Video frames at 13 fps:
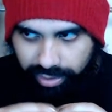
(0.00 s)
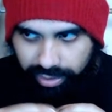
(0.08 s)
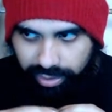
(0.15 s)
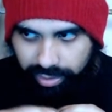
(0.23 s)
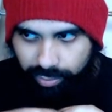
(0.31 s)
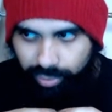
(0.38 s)

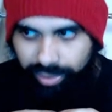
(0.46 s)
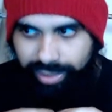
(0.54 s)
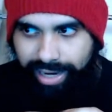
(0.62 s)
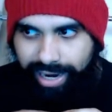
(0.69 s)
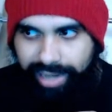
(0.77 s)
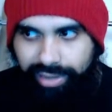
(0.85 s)
we're
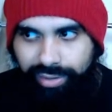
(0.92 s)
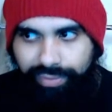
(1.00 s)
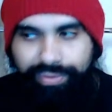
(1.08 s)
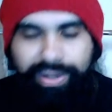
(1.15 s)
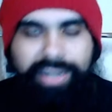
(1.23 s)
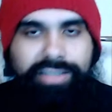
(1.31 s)
kind of
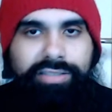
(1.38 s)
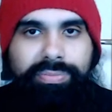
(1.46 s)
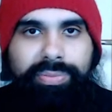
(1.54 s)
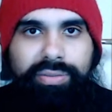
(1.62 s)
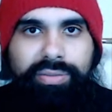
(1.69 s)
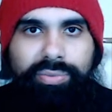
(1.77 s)
friends,
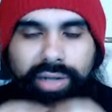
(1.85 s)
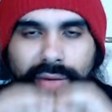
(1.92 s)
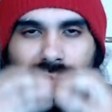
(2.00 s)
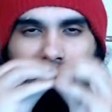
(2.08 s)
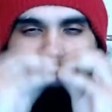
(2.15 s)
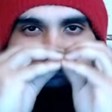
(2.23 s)
but we, I
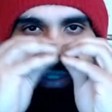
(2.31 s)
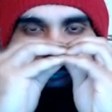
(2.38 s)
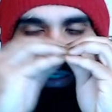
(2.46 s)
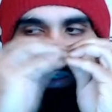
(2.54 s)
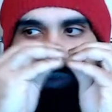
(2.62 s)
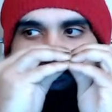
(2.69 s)
want to be
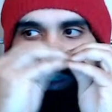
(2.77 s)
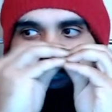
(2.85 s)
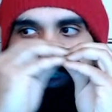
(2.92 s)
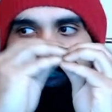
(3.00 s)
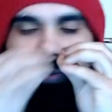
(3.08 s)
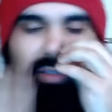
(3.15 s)
one
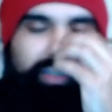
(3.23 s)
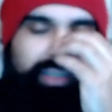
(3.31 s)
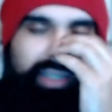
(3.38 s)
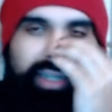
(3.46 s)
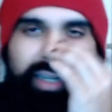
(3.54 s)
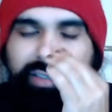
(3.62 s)
hundred
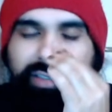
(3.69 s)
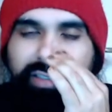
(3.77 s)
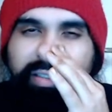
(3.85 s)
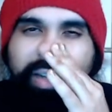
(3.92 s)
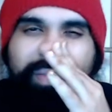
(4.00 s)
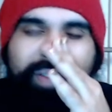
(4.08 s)
percent, and it just
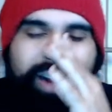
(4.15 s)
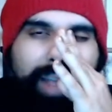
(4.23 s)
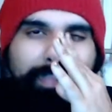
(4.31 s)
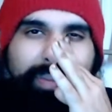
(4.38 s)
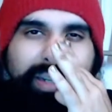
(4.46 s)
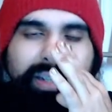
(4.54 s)
never
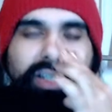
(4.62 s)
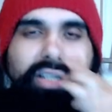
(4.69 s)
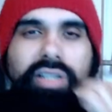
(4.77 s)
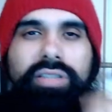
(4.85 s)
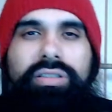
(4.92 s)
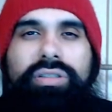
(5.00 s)
happened.
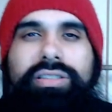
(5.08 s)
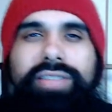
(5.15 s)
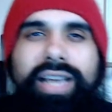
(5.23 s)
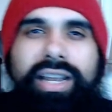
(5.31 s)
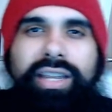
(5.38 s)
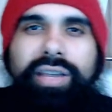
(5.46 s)
So you just
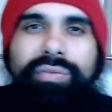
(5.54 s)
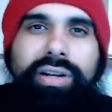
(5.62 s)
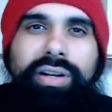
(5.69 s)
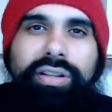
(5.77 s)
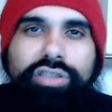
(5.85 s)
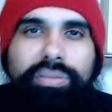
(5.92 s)
got to get rid of
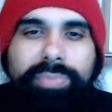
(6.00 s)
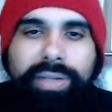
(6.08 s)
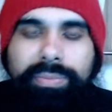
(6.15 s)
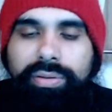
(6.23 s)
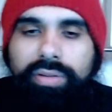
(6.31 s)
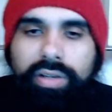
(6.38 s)
those
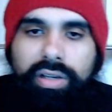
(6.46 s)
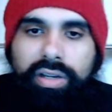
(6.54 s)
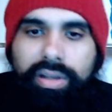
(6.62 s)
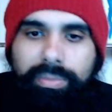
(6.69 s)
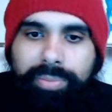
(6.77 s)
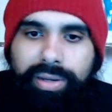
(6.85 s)
people.
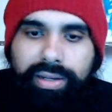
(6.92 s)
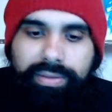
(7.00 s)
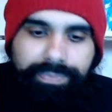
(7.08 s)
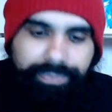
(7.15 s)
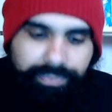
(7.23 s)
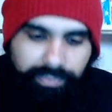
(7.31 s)
But
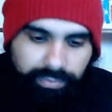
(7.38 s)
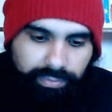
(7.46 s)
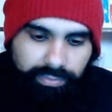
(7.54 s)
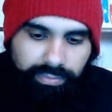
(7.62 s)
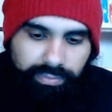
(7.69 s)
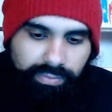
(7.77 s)

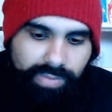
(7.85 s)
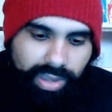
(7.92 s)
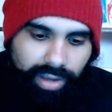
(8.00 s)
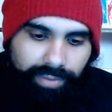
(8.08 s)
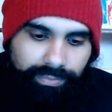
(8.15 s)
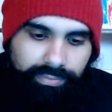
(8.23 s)

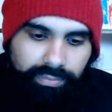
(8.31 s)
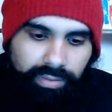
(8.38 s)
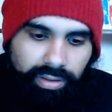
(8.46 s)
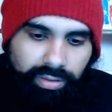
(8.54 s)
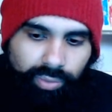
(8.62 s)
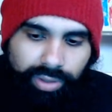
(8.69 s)

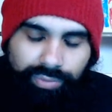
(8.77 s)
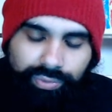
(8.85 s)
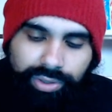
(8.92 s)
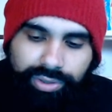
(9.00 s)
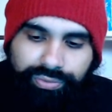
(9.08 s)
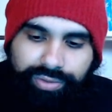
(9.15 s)
what
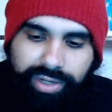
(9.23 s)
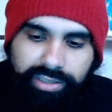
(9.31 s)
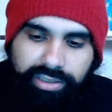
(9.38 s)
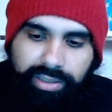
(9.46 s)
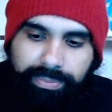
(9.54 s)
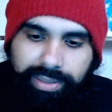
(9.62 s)
real
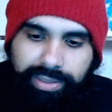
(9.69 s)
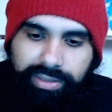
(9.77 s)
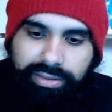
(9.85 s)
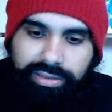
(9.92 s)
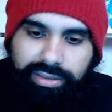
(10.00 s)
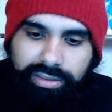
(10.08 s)
friendship is,
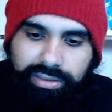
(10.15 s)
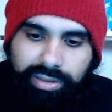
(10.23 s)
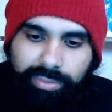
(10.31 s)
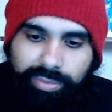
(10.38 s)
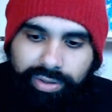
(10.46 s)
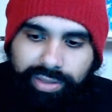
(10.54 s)
is just
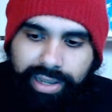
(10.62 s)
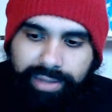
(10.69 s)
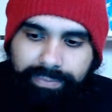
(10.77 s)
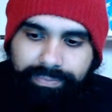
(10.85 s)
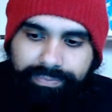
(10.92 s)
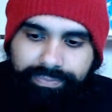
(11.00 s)
someone
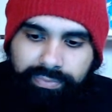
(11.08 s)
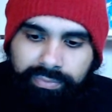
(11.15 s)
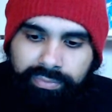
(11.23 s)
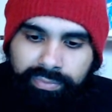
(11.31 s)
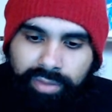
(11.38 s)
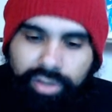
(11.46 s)
that
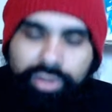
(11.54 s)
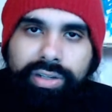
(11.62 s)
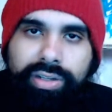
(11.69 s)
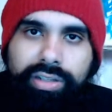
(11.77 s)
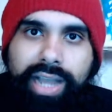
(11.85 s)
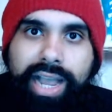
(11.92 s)
you
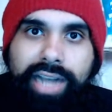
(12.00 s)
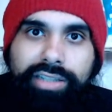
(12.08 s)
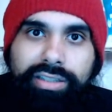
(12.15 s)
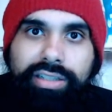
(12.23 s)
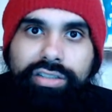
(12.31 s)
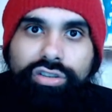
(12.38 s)
can
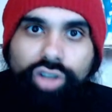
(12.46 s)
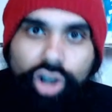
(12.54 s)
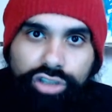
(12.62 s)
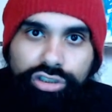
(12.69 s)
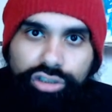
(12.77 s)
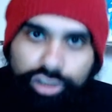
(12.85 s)
actually
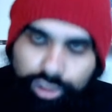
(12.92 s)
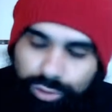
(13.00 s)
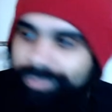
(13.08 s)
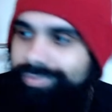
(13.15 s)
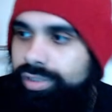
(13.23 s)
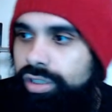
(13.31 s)
talk to,
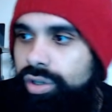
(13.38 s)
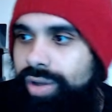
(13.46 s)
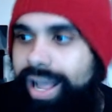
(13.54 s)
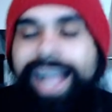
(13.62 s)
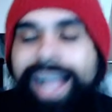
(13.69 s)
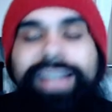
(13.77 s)
you know,
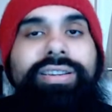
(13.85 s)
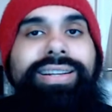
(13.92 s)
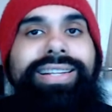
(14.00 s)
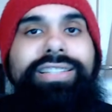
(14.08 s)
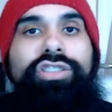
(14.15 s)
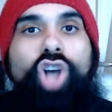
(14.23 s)
actually
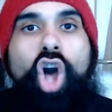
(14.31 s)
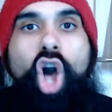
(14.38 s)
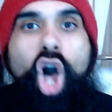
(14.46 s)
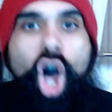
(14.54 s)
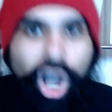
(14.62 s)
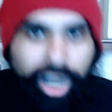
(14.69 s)

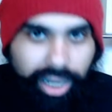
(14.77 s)
talk.